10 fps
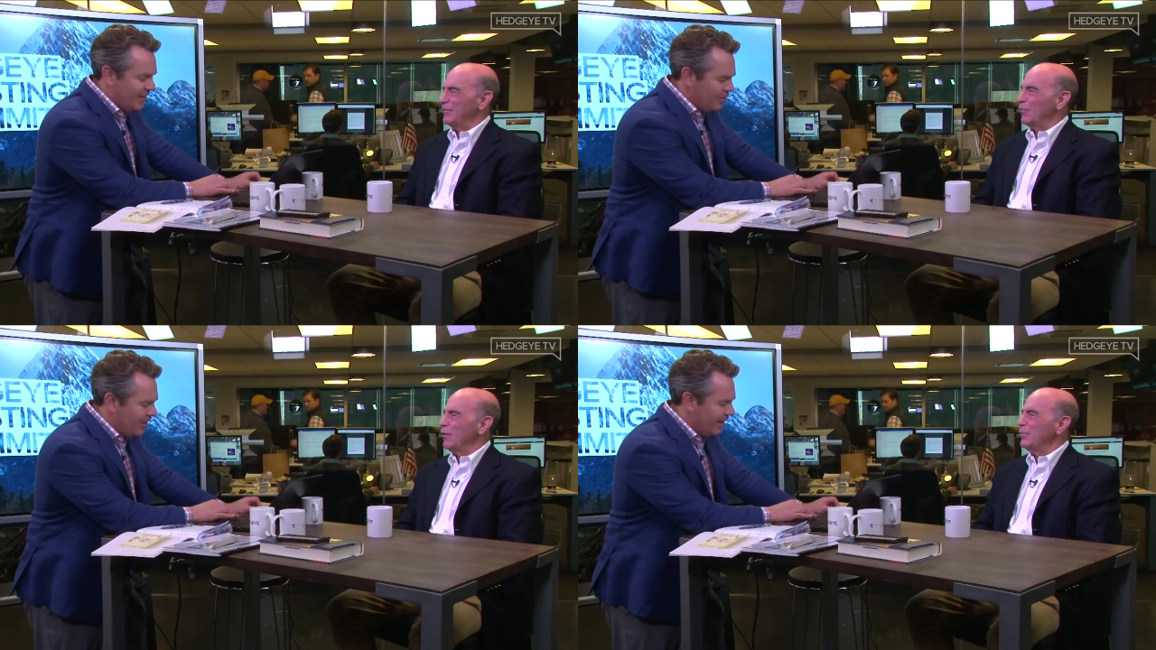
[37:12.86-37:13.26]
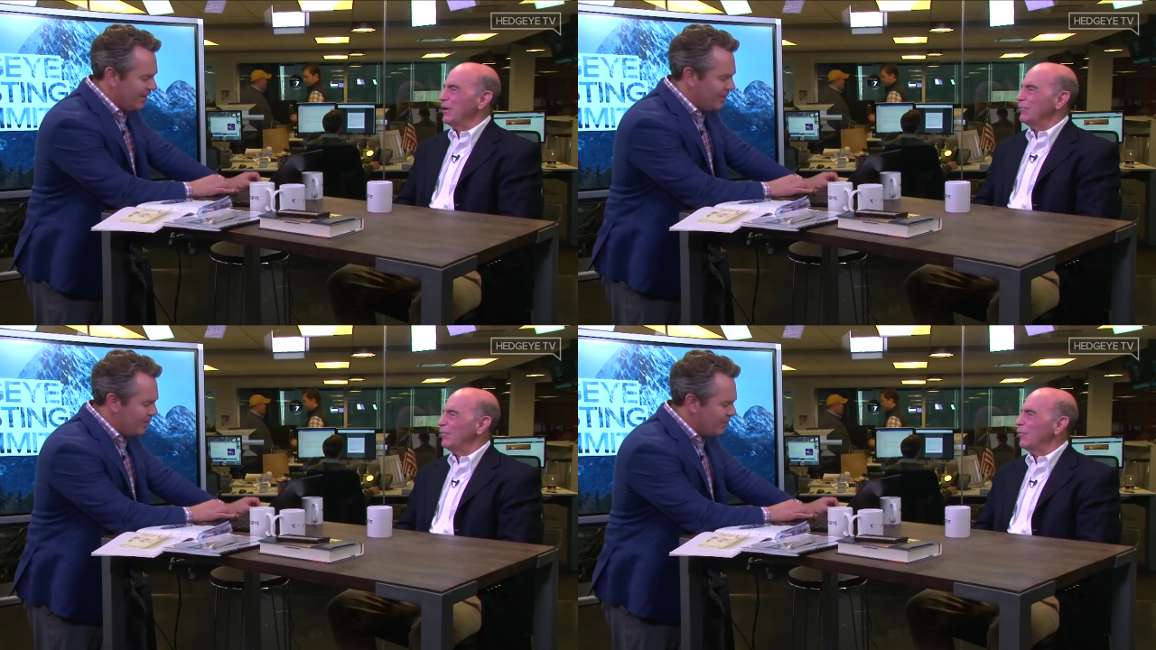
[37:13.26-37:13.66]
Speaker 1: you're Warren
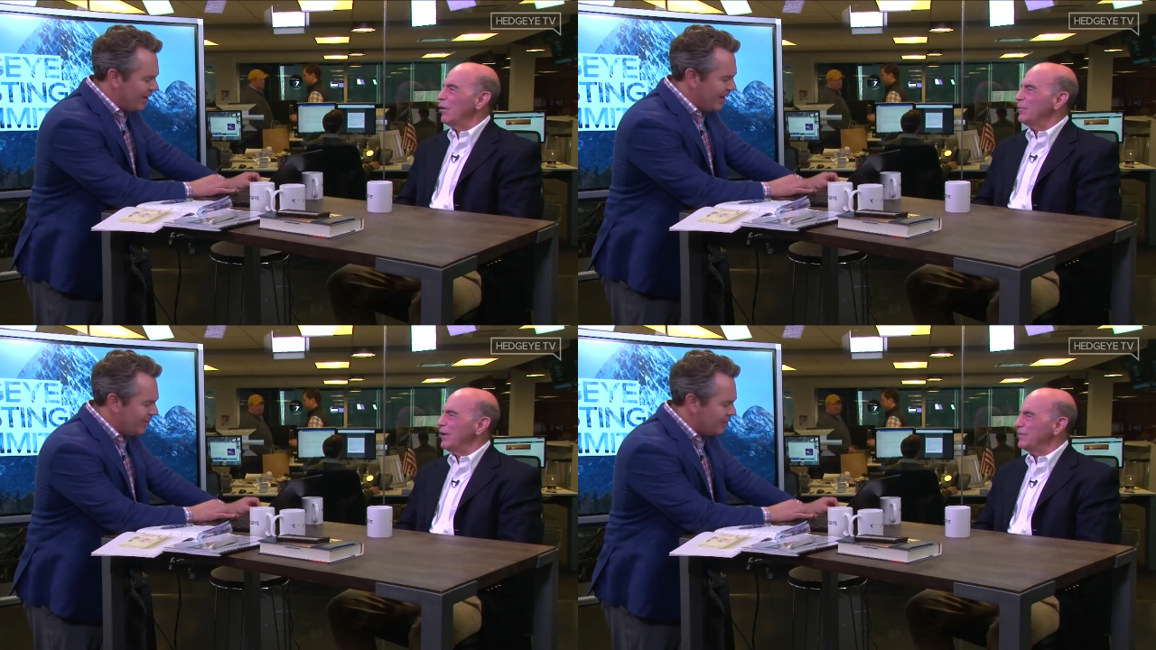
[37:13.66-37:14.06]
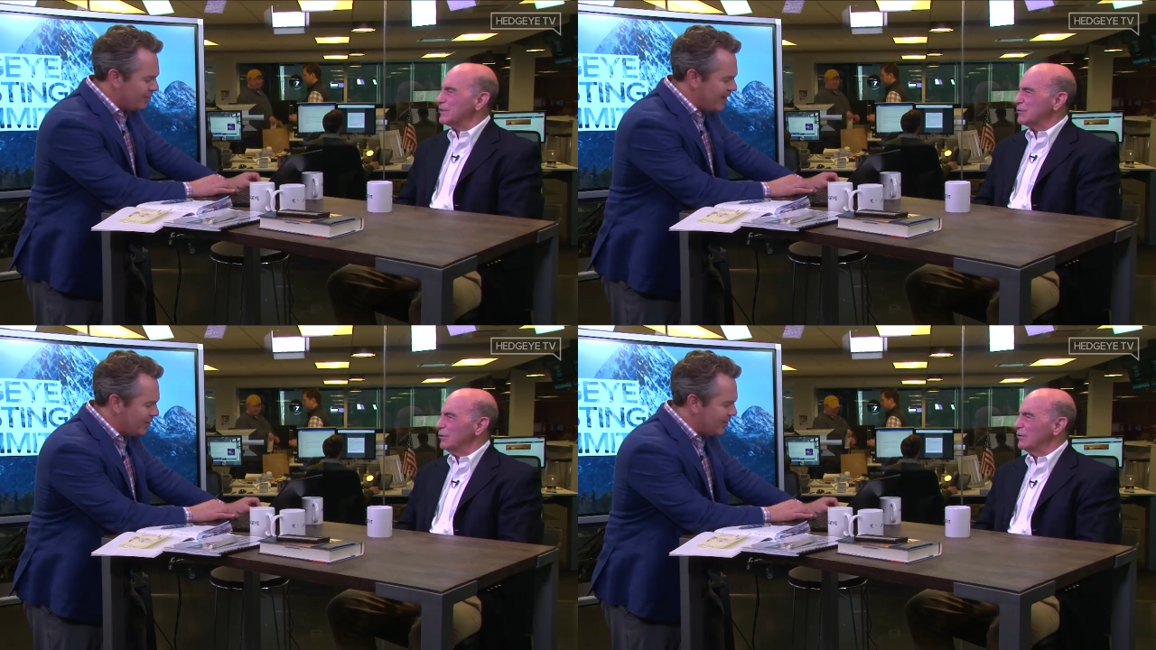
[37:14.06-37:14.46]
an, Buff- you're Warren an English
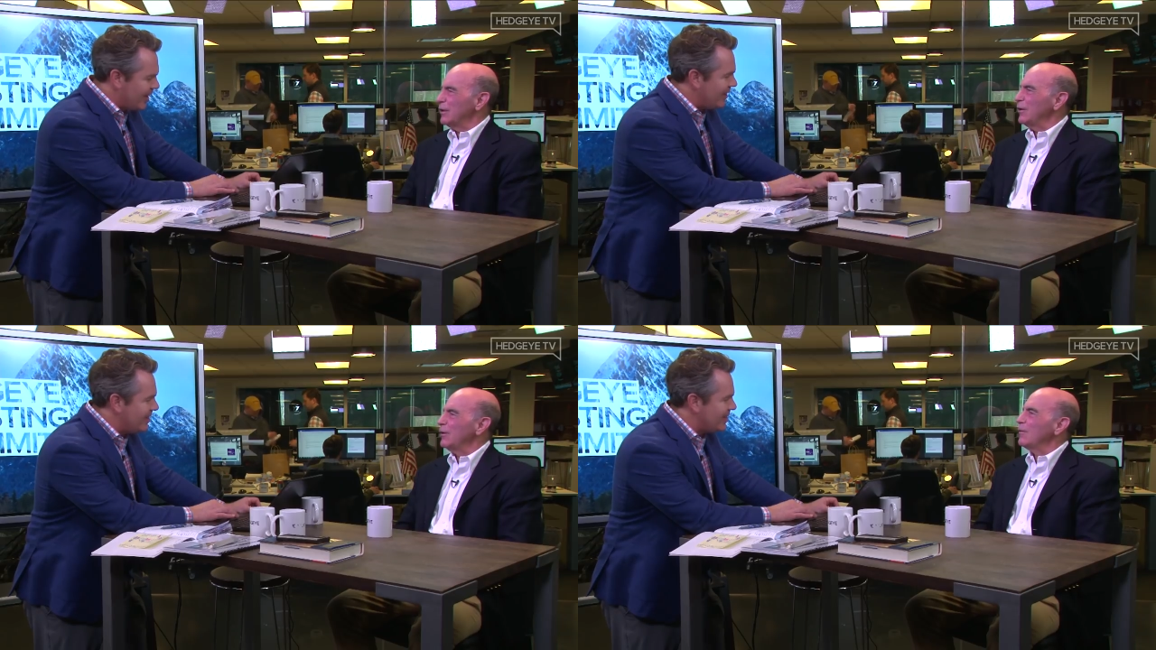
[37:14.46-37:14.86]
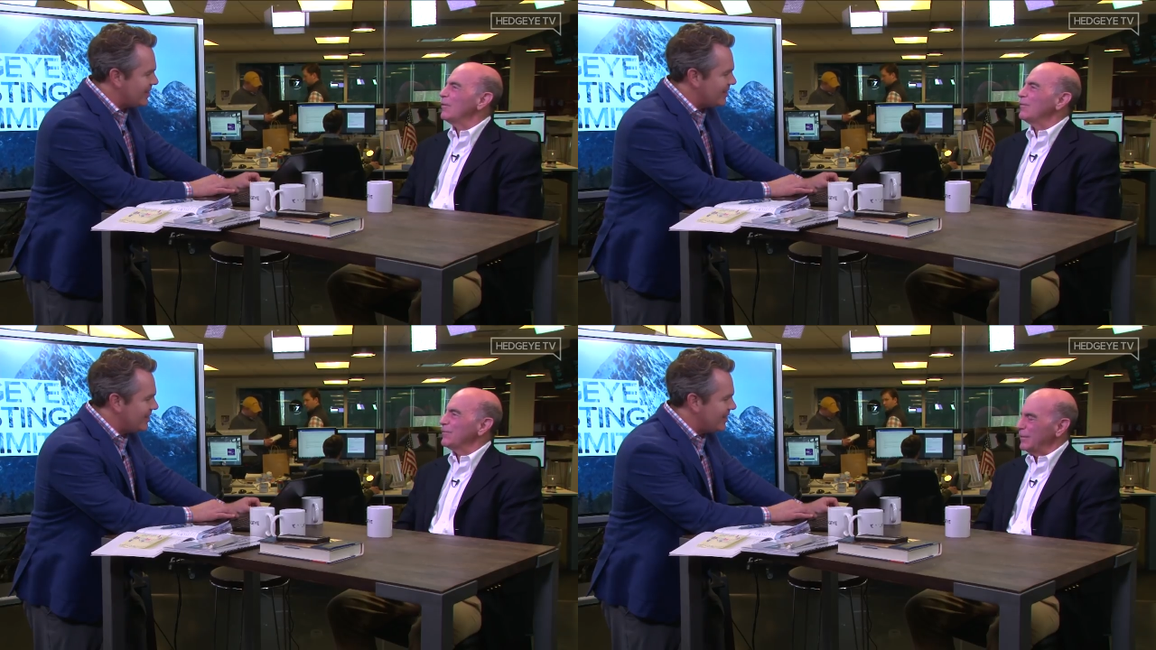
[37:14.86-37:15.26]
Buffett major school. in
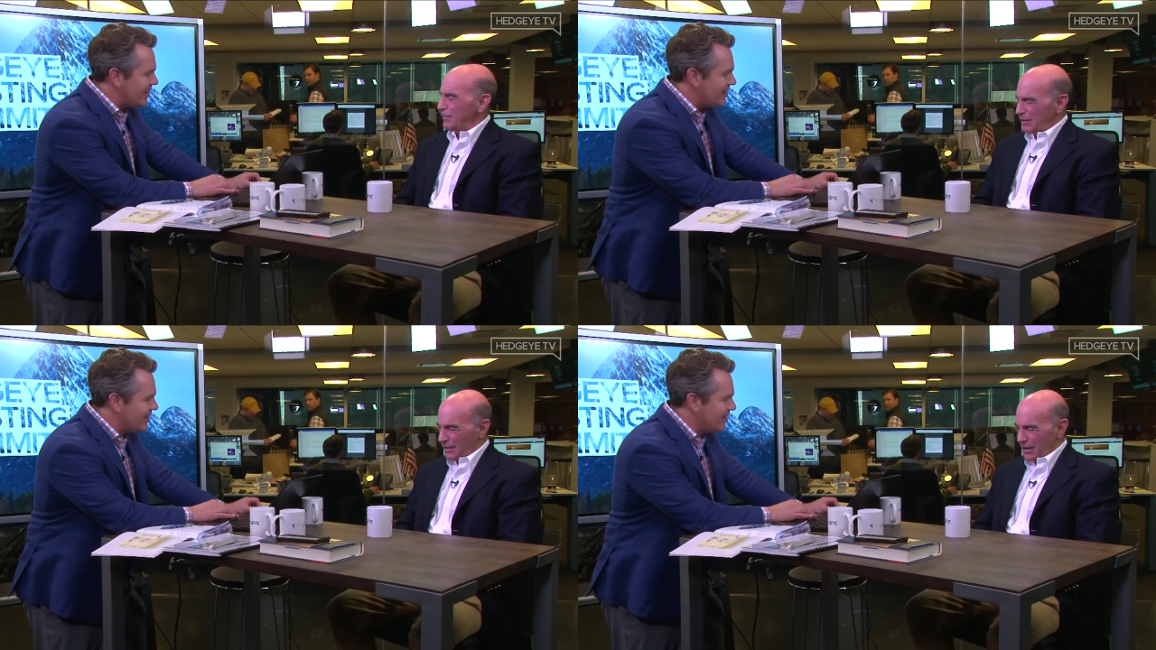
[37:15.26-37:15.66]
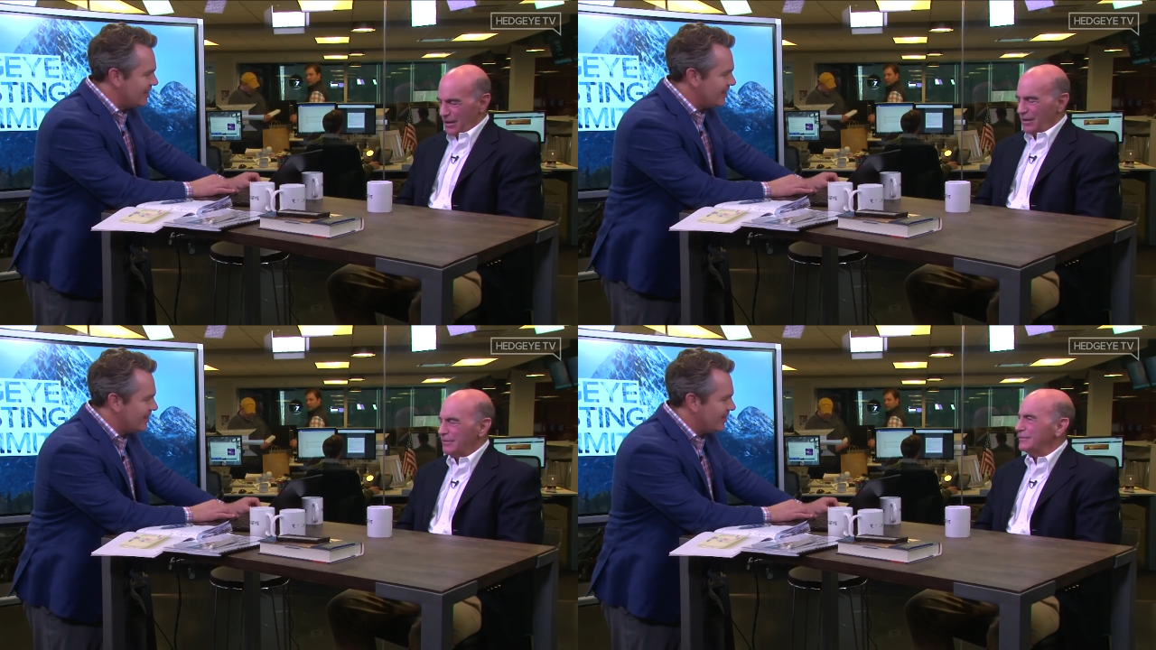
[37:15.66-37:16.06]
1966.
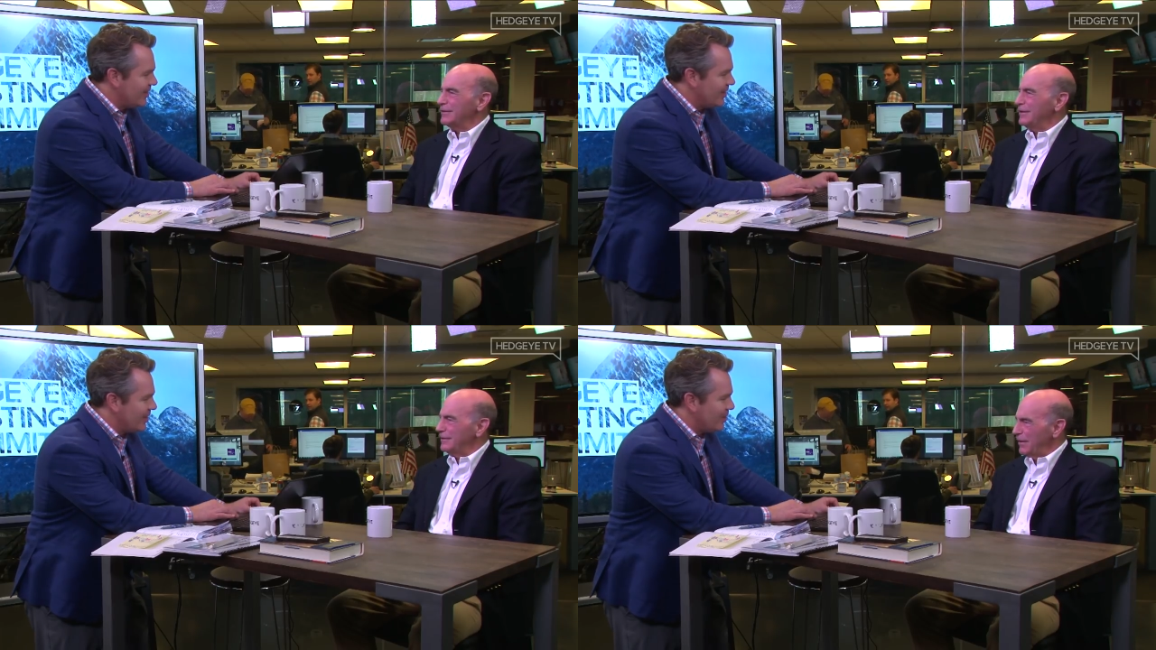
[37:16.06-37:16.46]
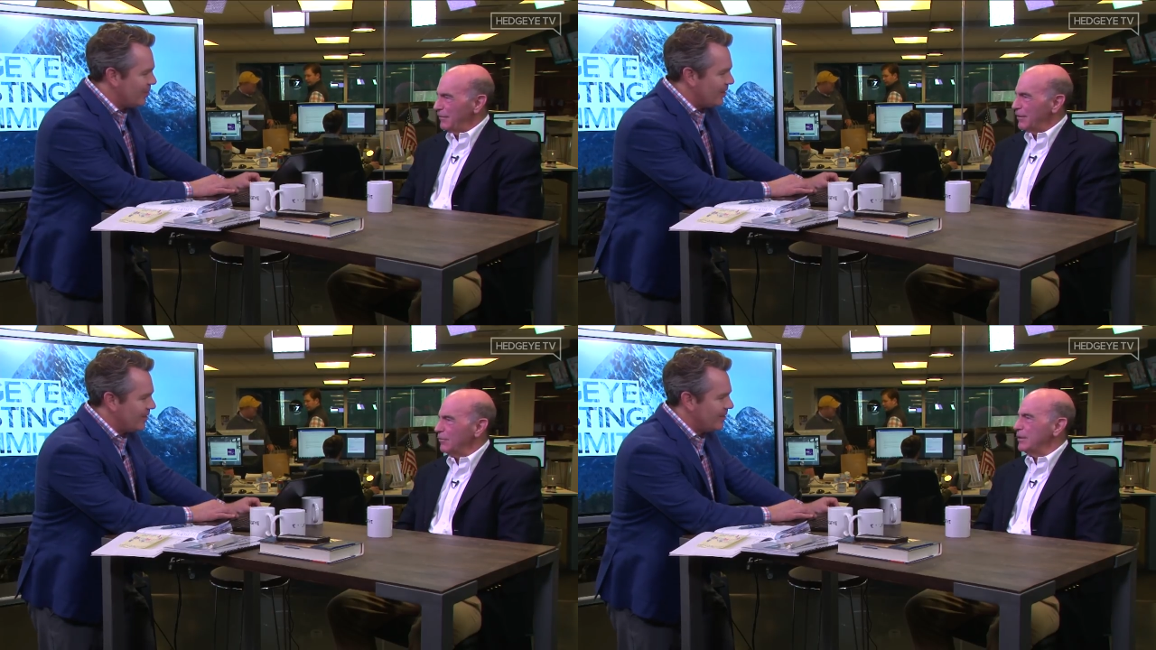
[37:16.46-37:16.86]
Yeah, yeah,
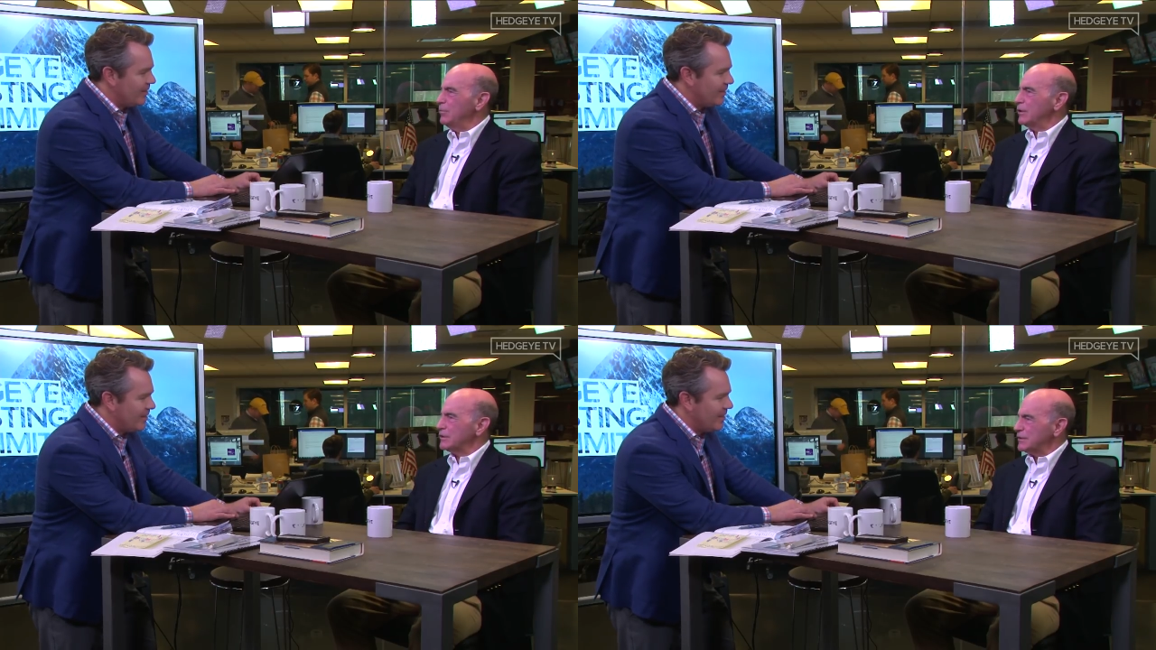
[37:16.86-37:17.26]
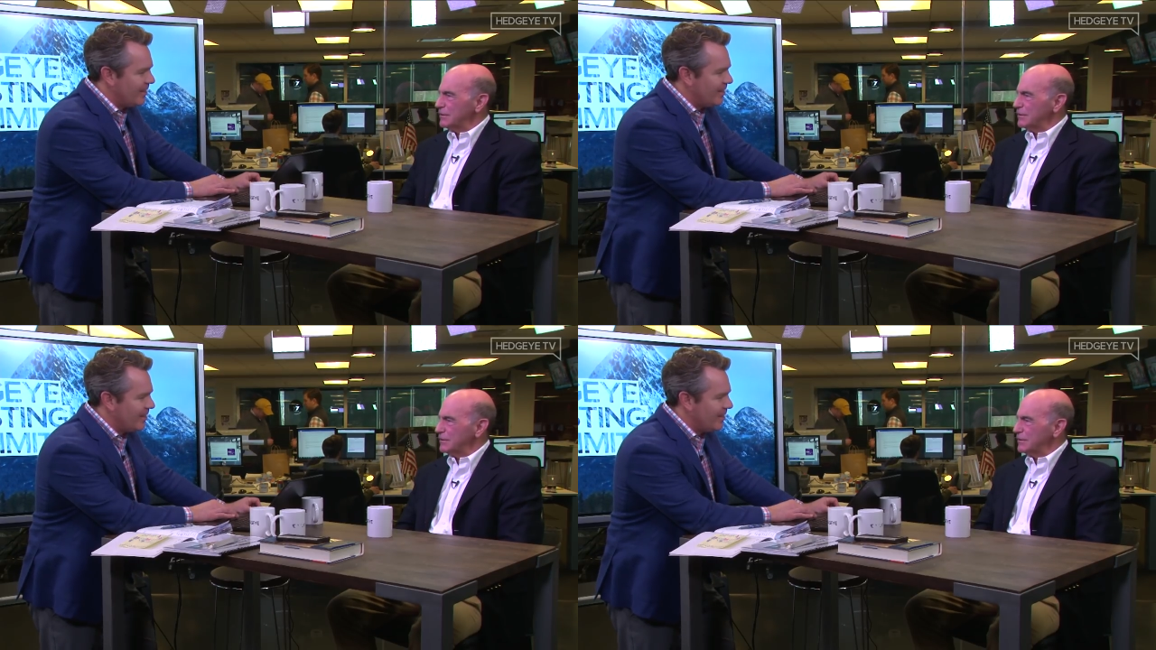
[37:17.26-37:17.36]
I know wow. how to read books.